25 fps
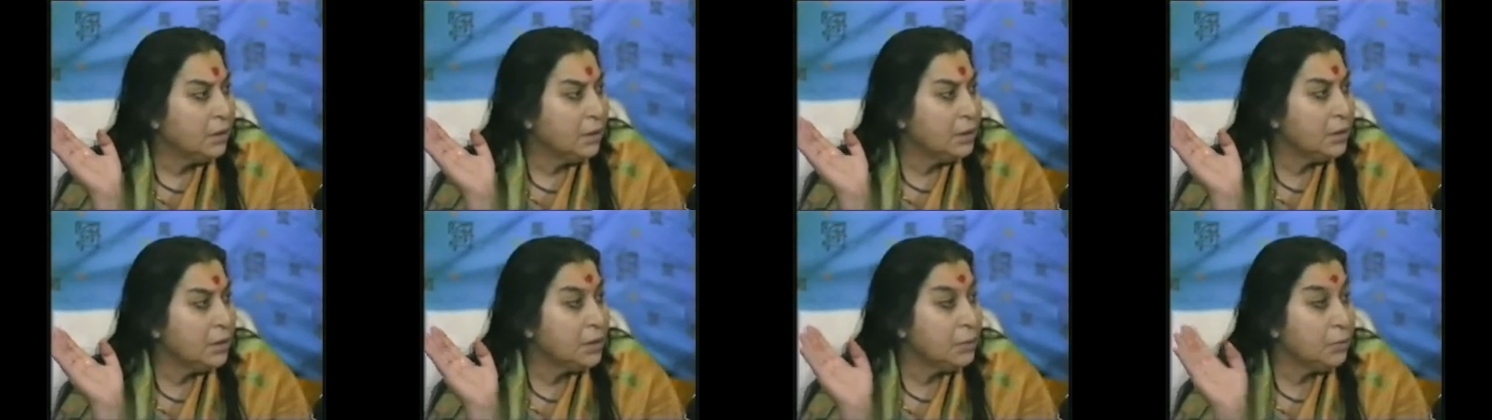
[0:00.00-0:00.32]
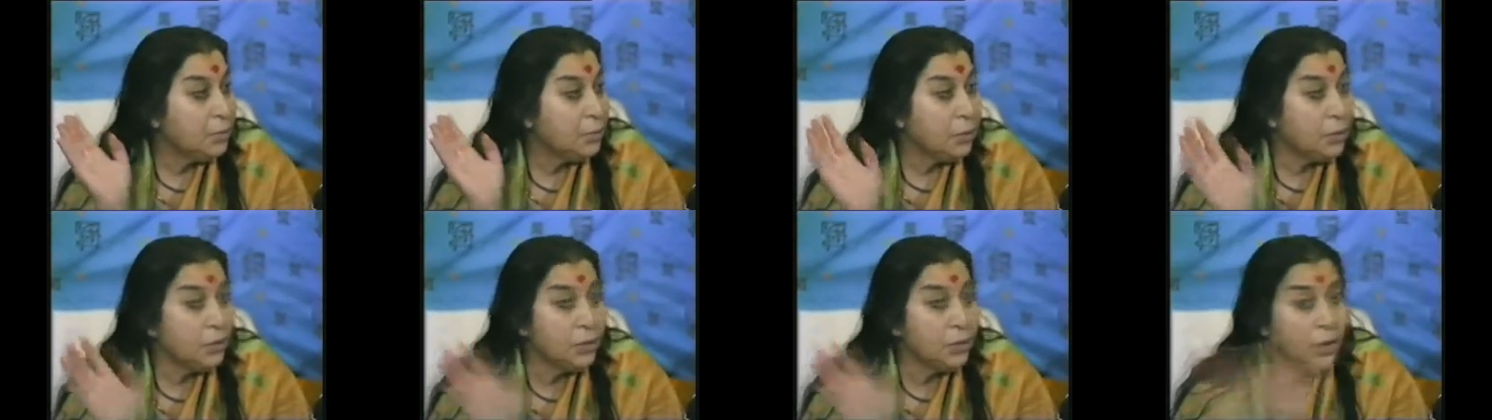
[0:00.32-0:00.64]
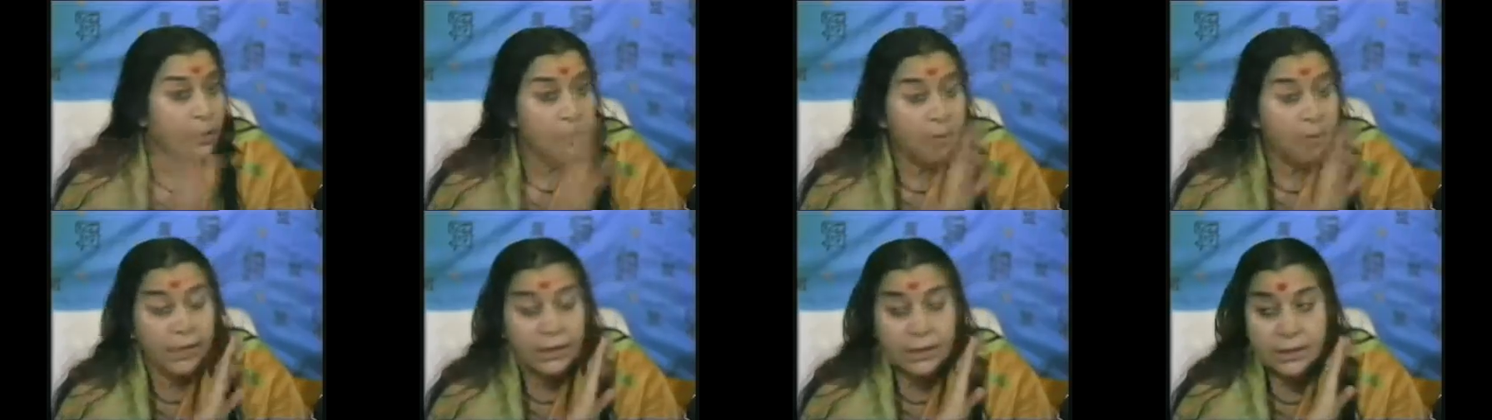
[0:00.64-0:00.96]
In
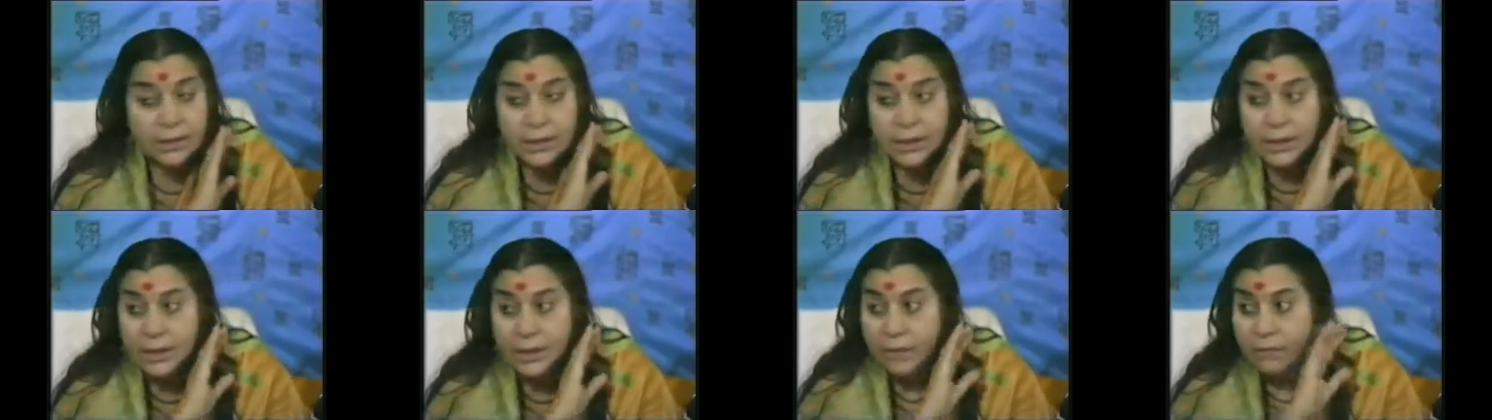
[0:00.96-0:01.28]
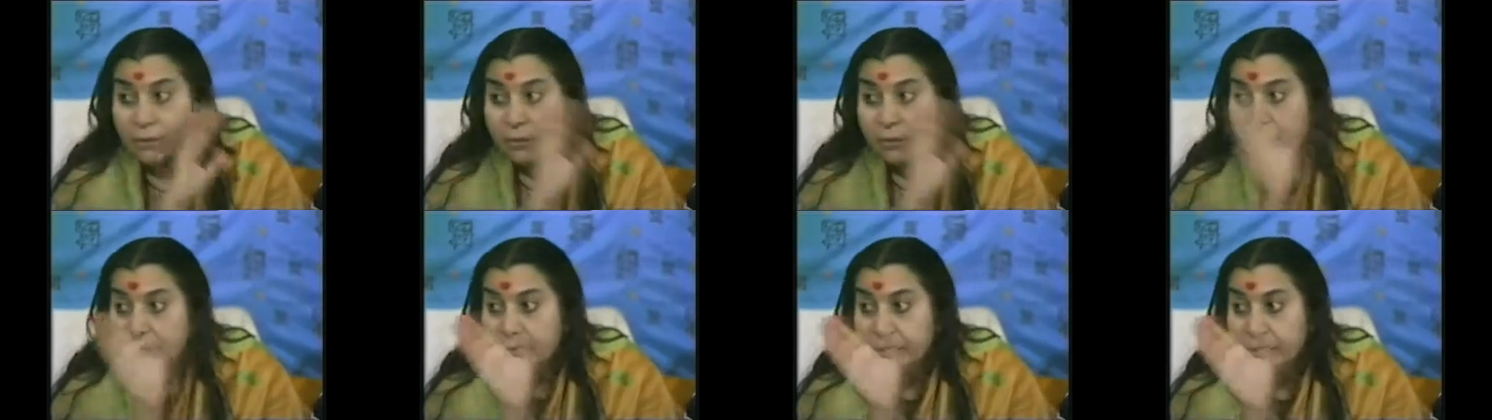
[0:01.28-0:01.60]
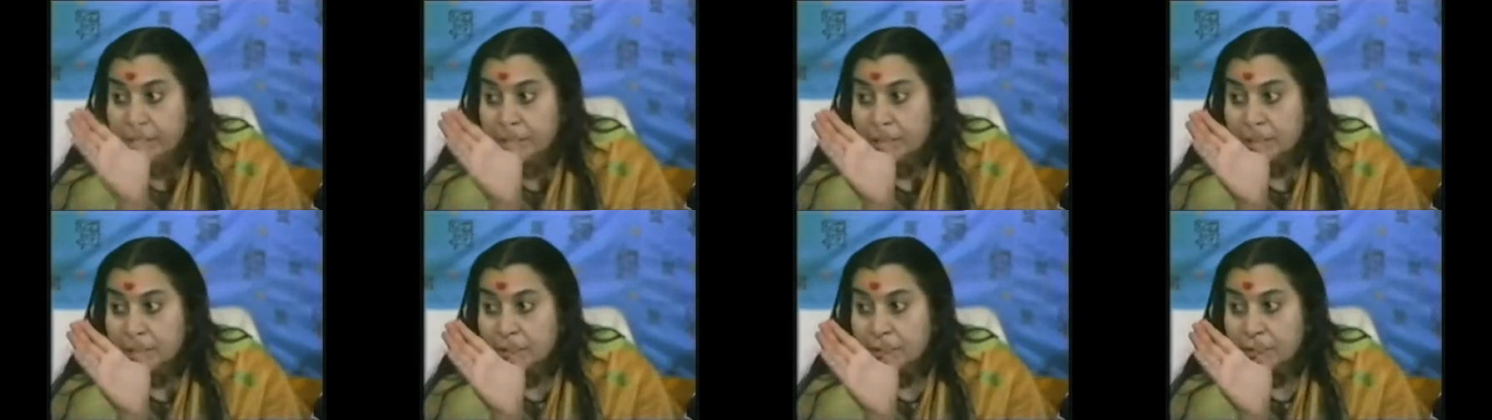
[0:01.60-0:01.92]
spiritual matters, they never fight.
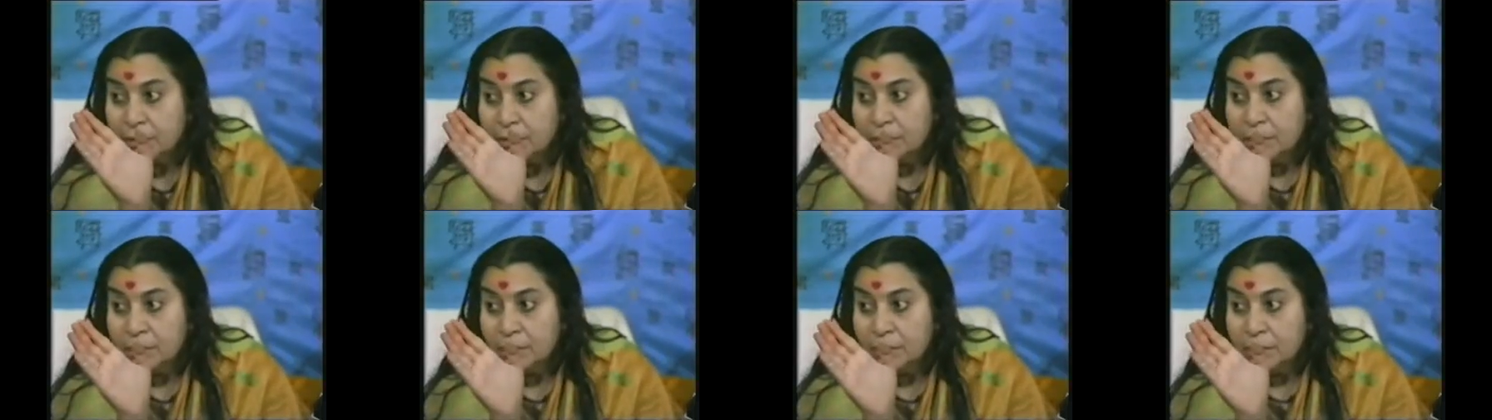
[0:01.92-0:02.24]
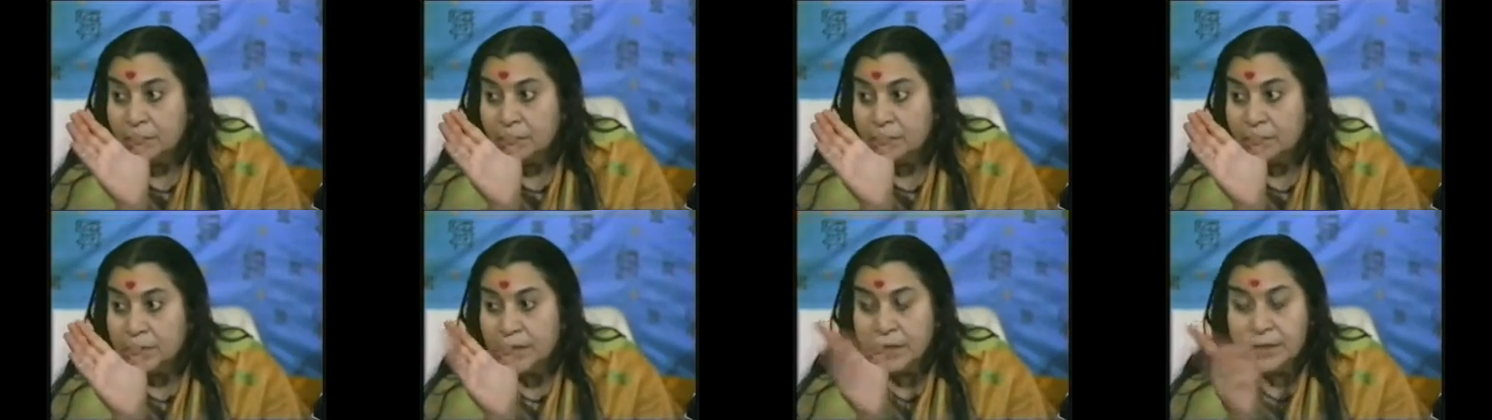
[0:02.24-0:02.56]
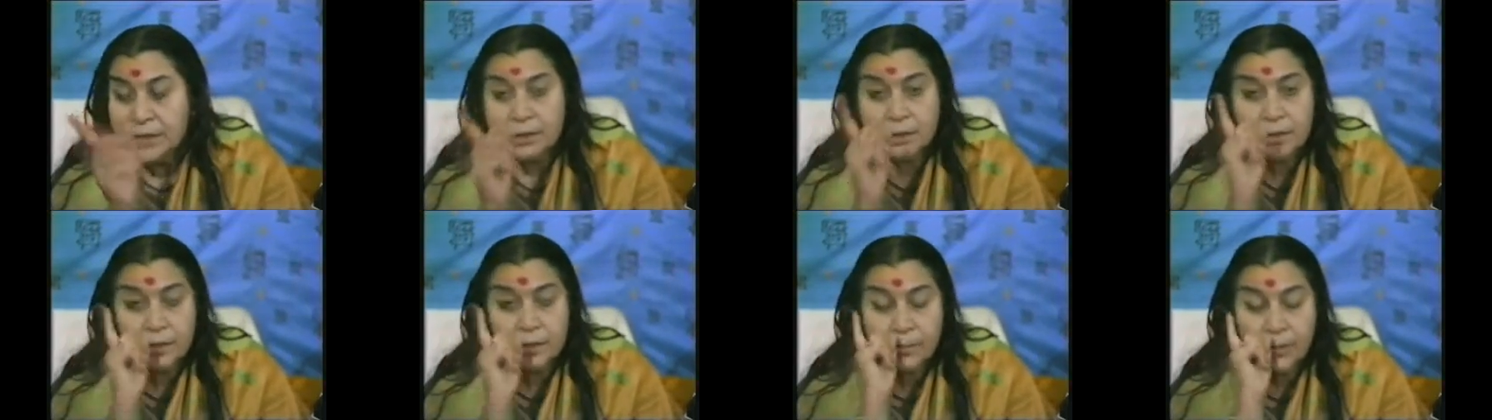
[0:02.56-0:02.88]

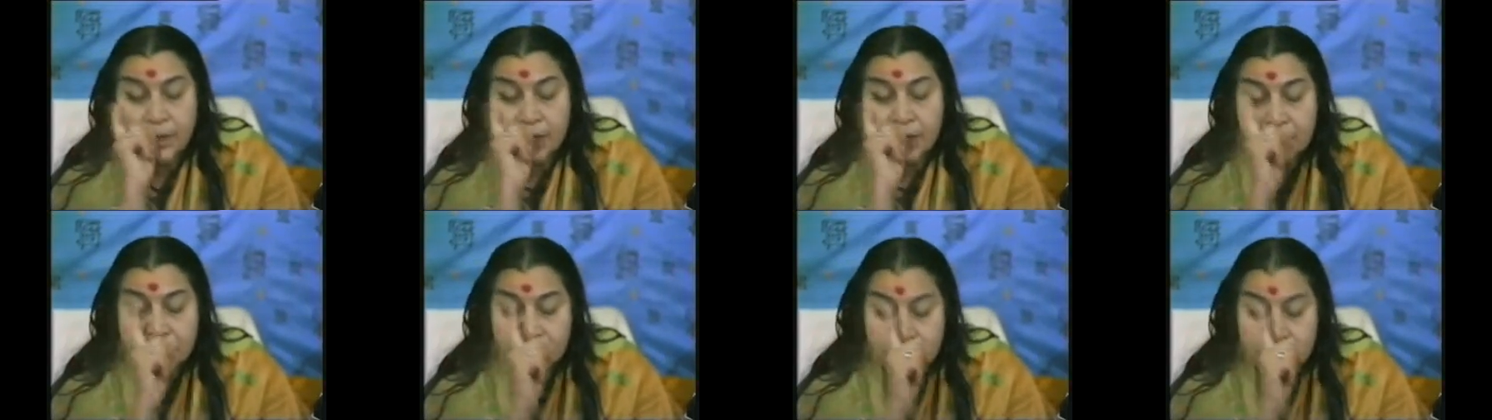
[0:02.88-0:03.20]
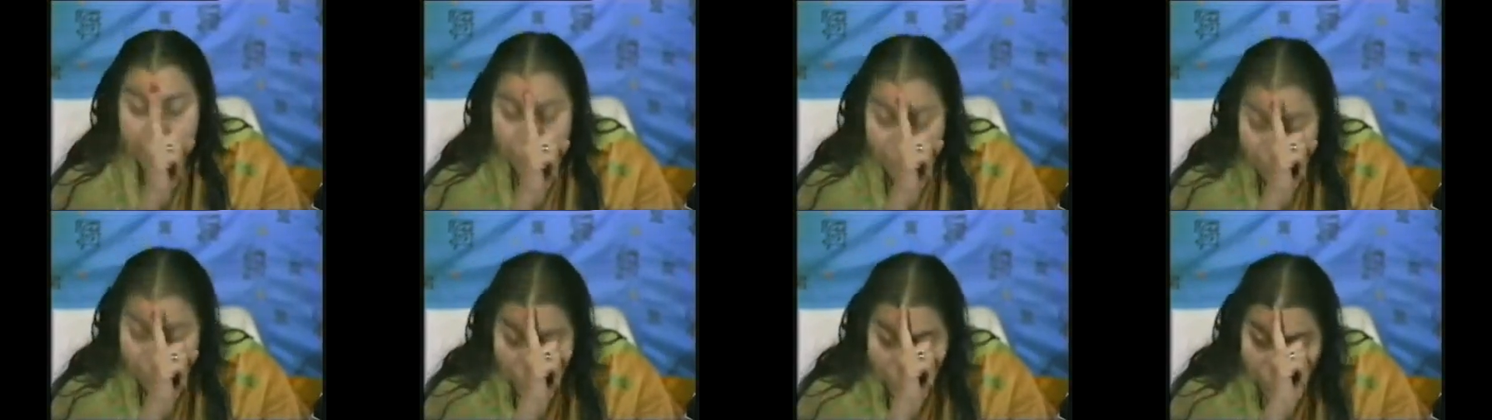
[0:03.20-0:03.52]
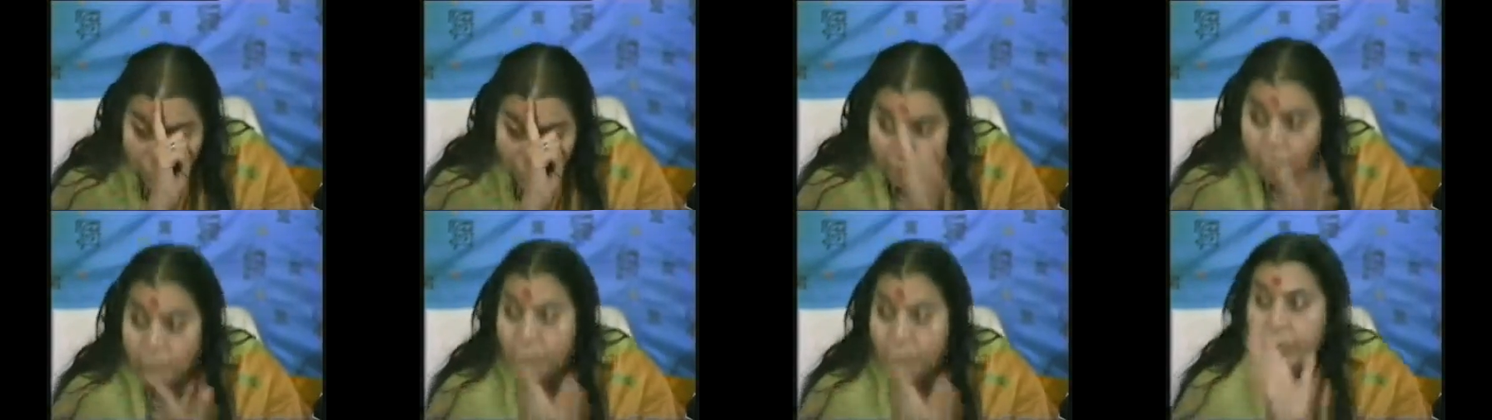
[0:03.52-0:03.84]
That's the place one should
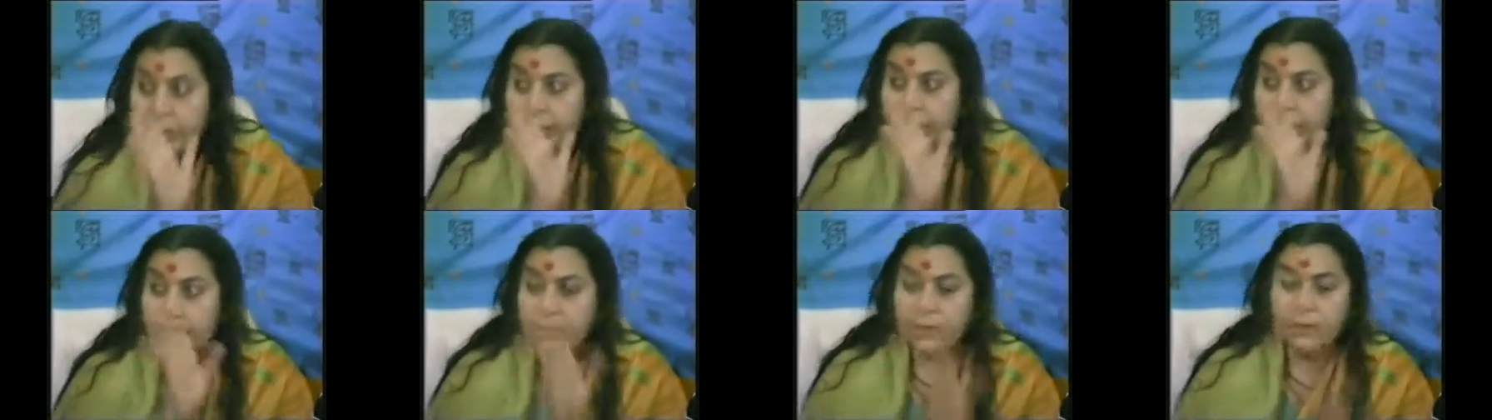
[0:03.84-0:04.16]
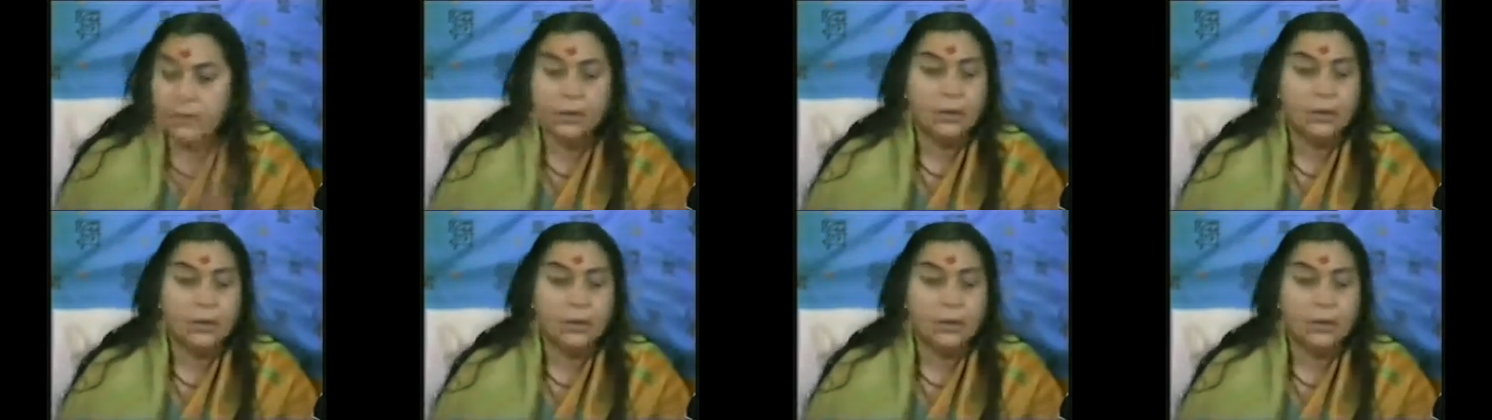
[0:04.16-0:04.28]
not fight.